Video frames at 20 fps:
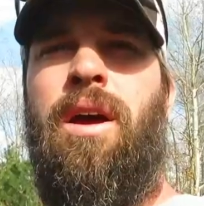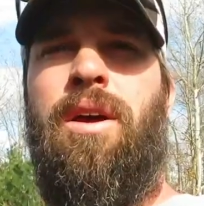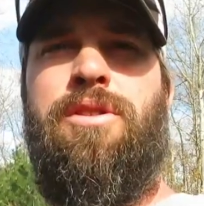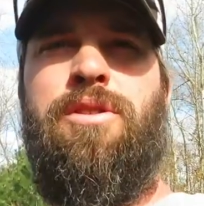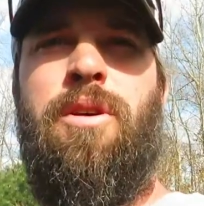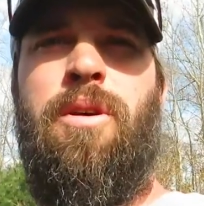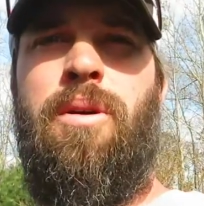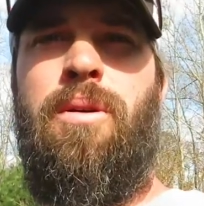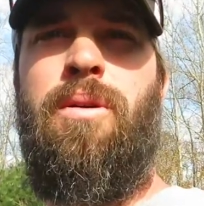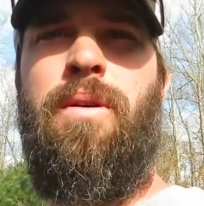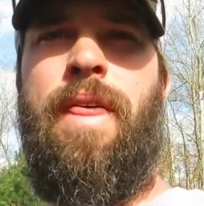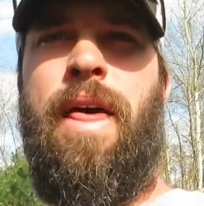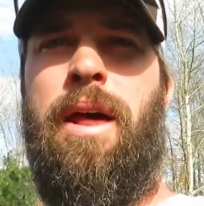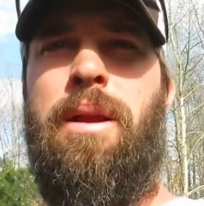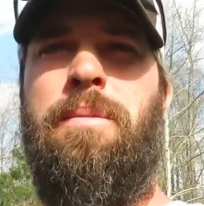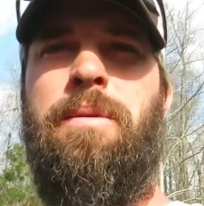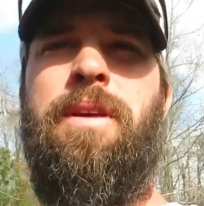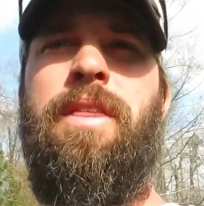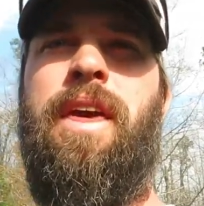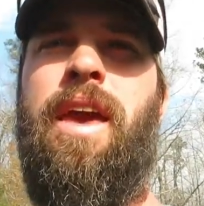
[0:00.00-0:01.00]
So
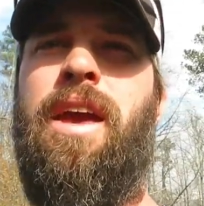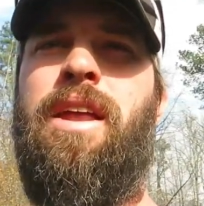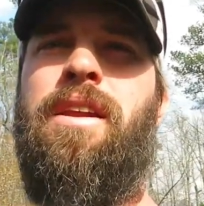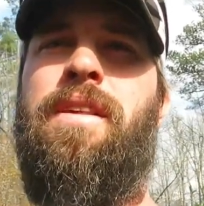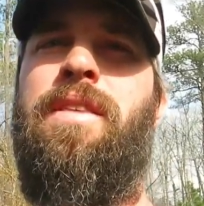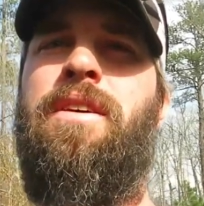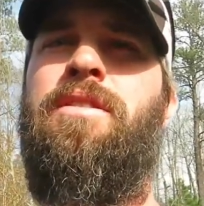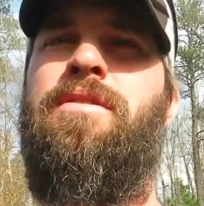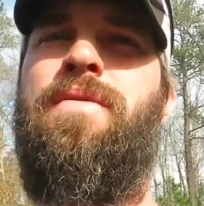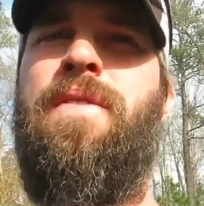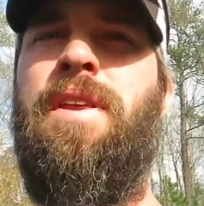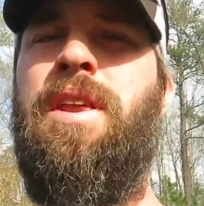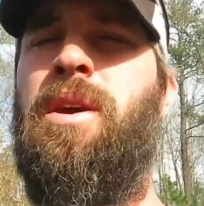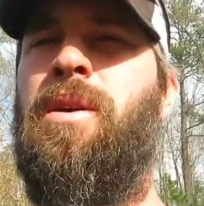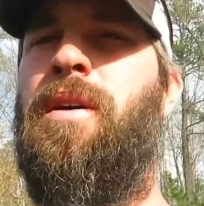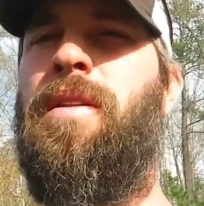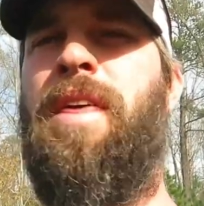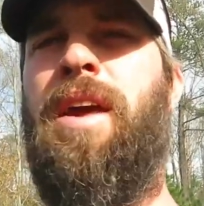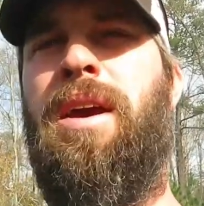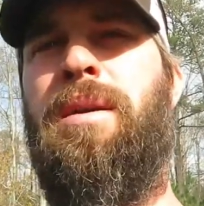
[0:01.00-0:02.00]
that'll be the end of this
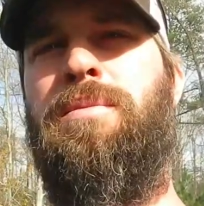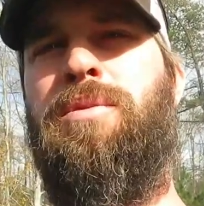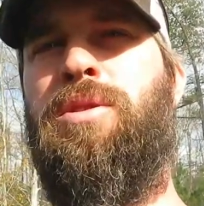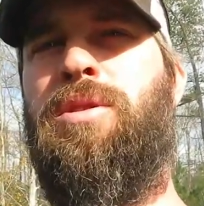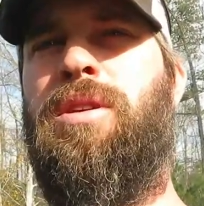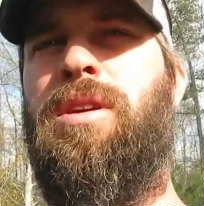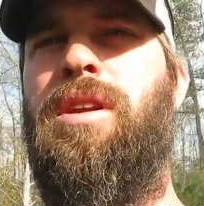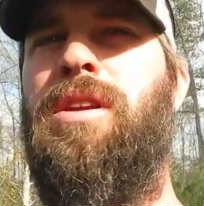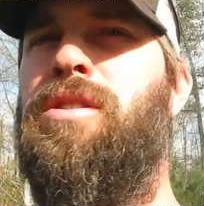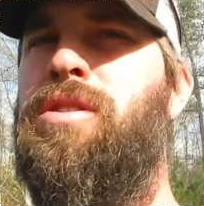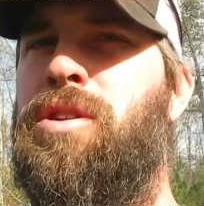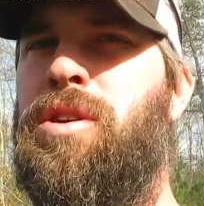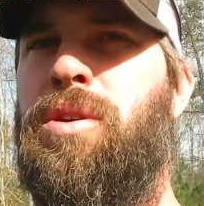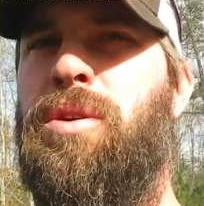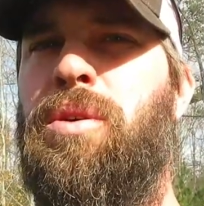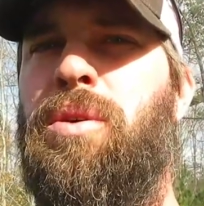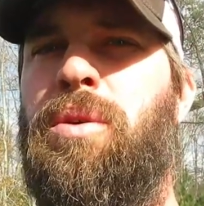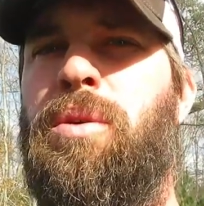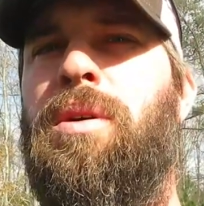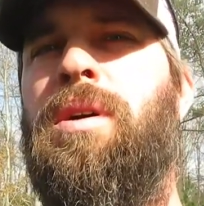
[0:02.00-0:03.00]
video. I think I'm just gonna
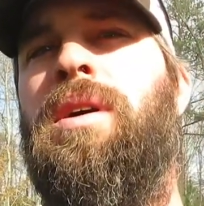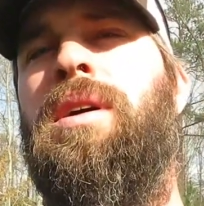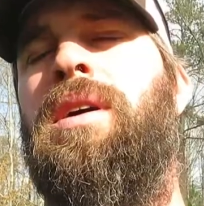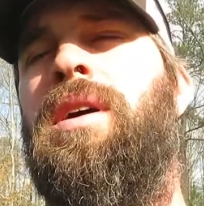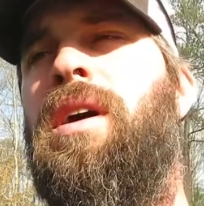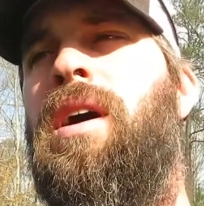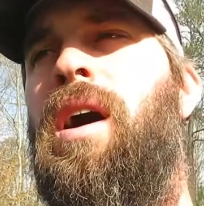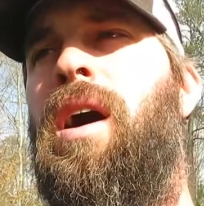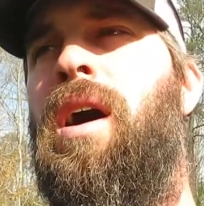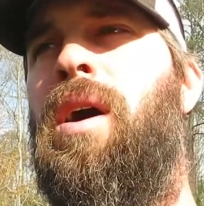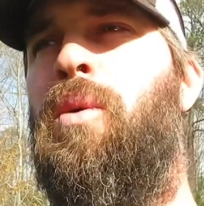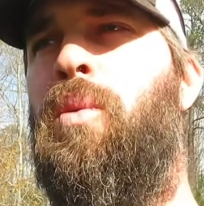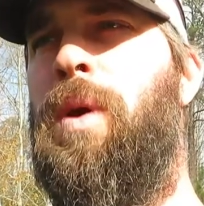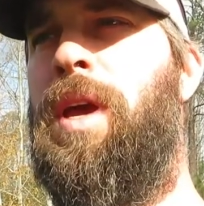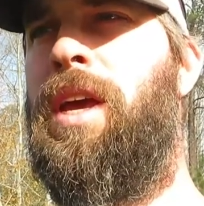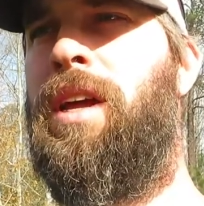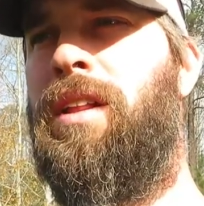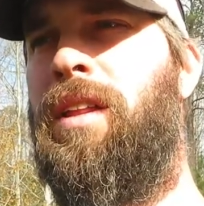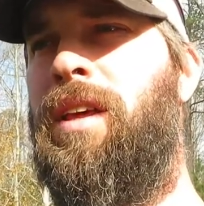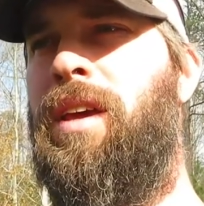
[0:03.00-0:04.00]
do uh,
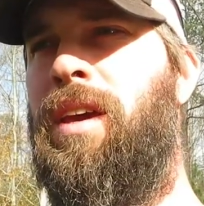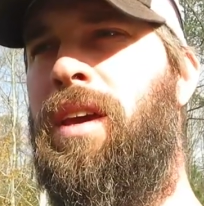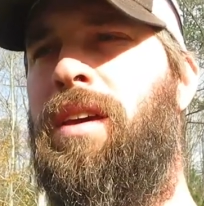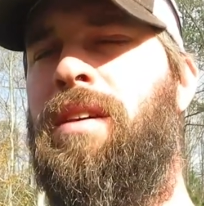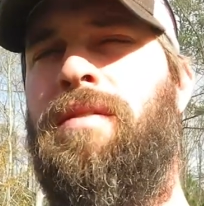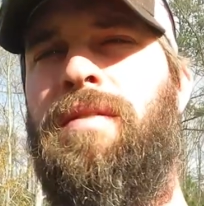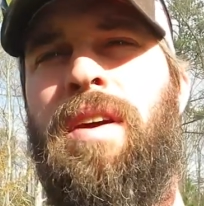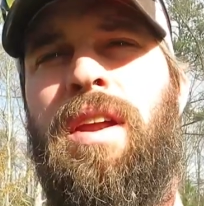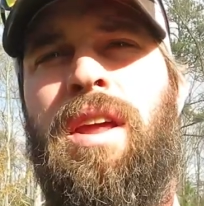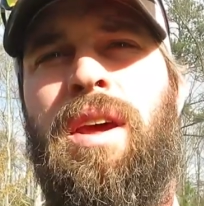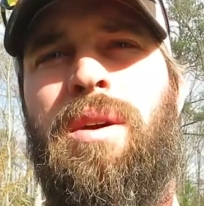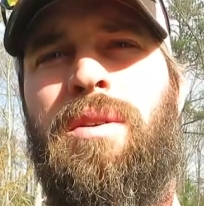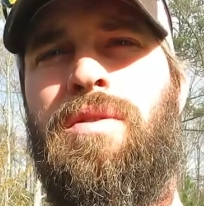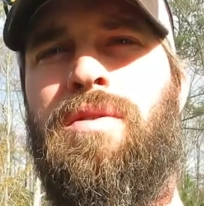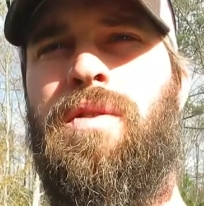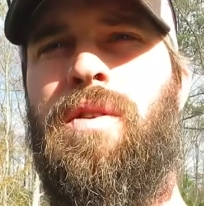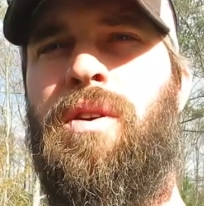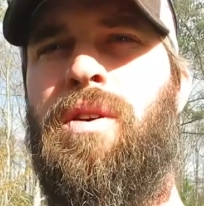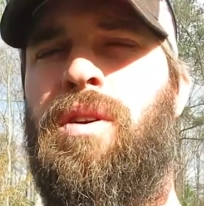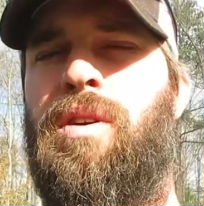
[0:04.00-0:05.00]
weekly
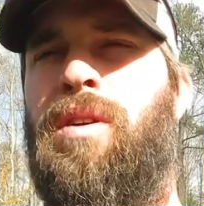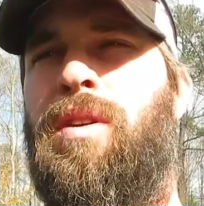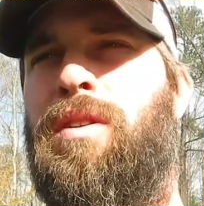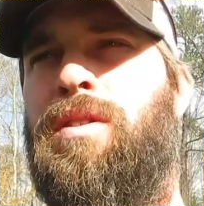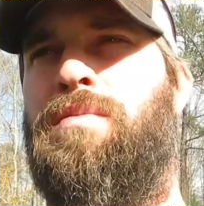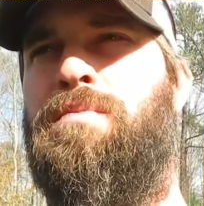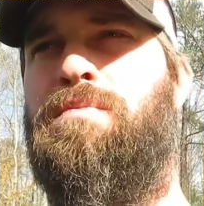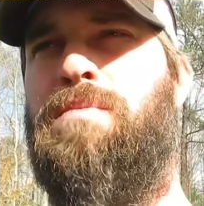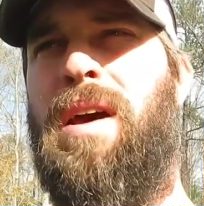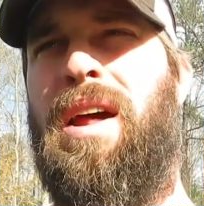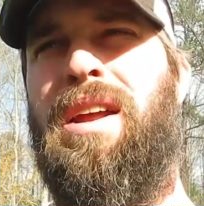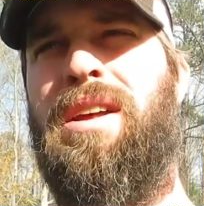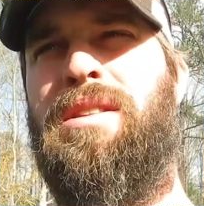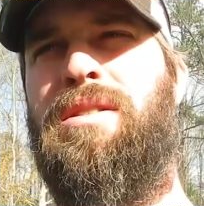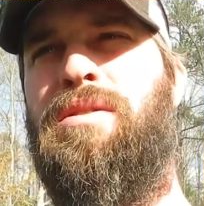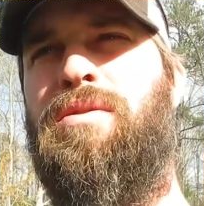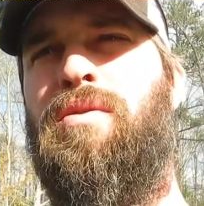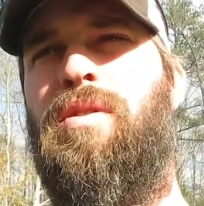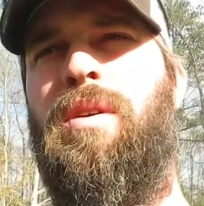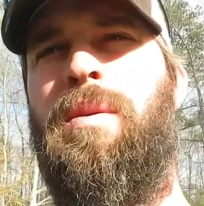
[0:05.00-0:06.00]
videos for about a
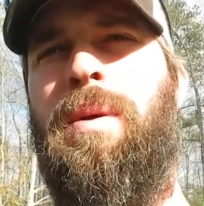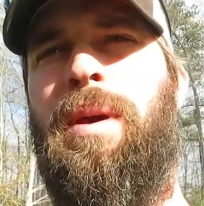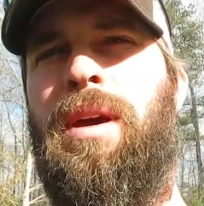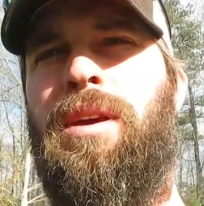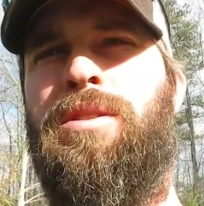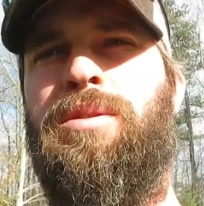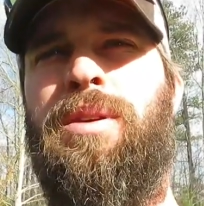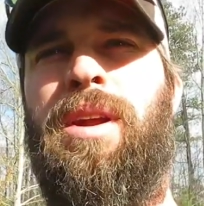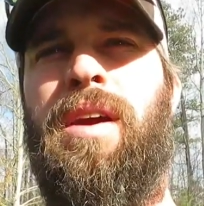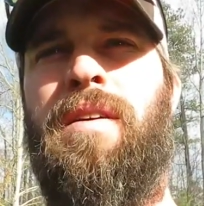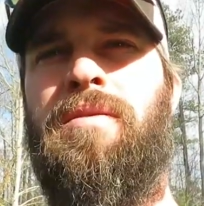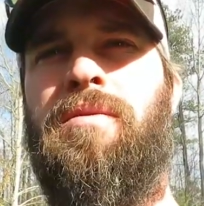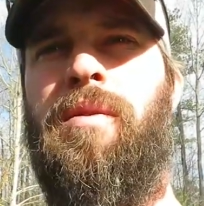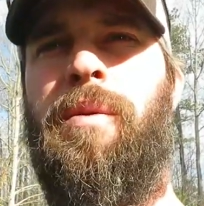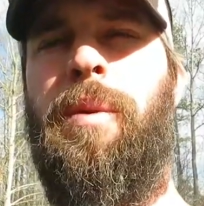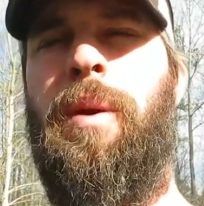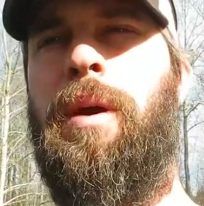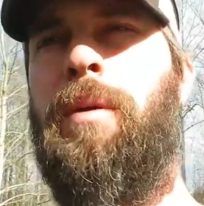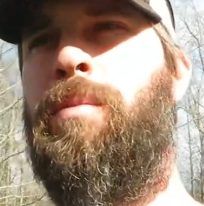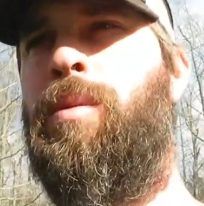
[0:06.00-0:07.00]
three week, two and a half,
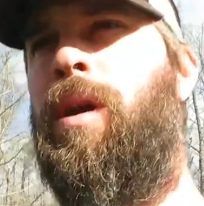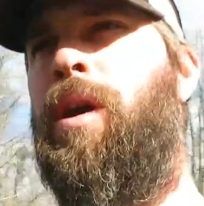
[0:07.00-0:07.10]
three week